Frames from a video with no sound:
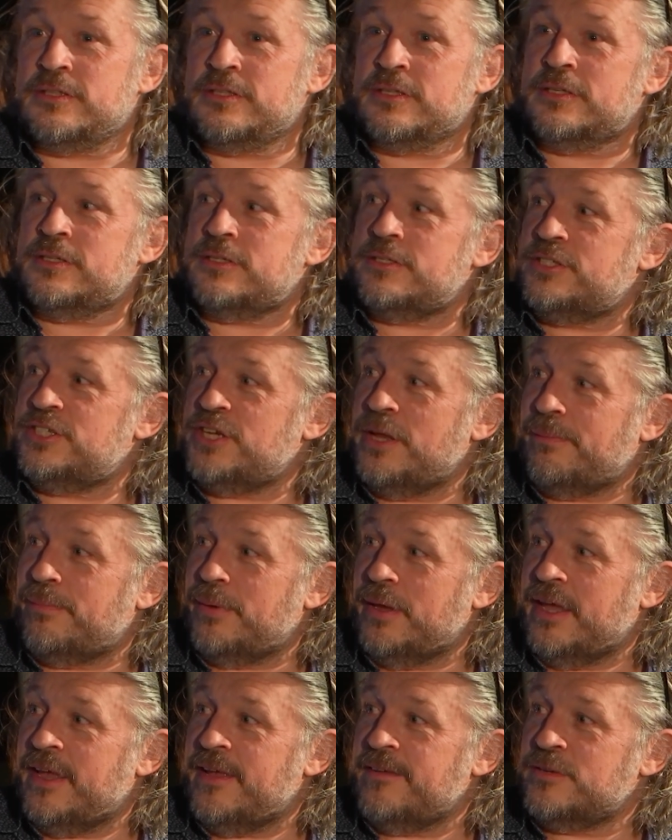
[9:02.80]
to the
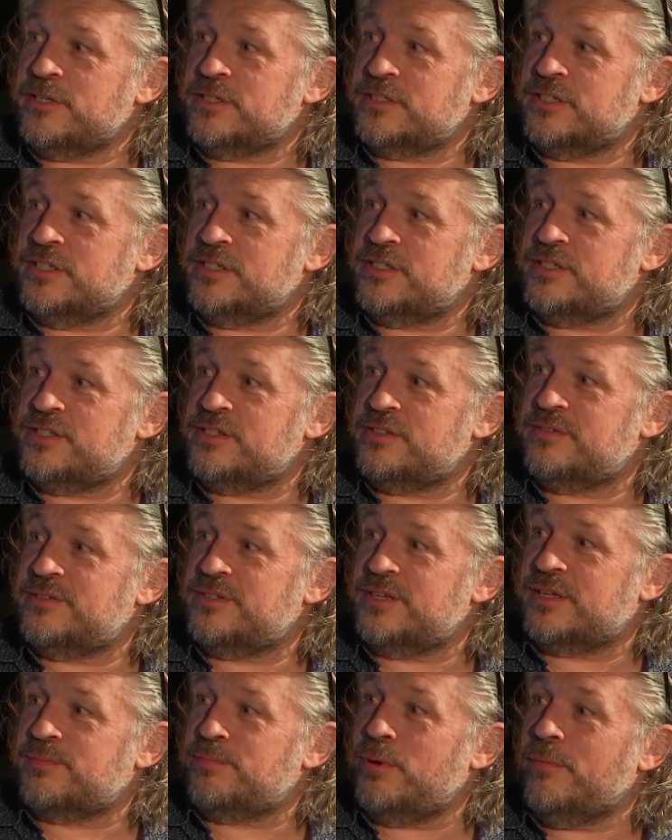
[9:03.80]
GP just
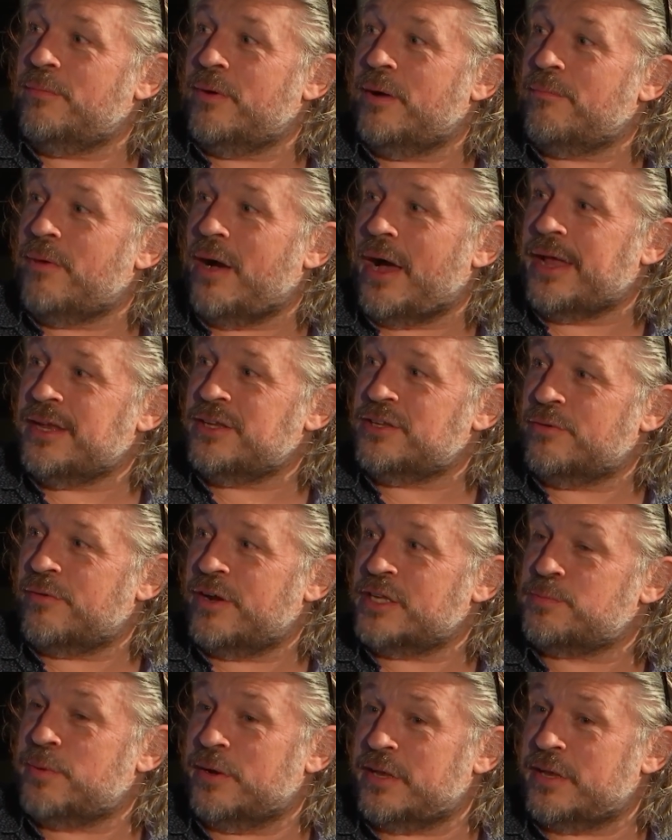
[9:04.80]
to put my mind at rest,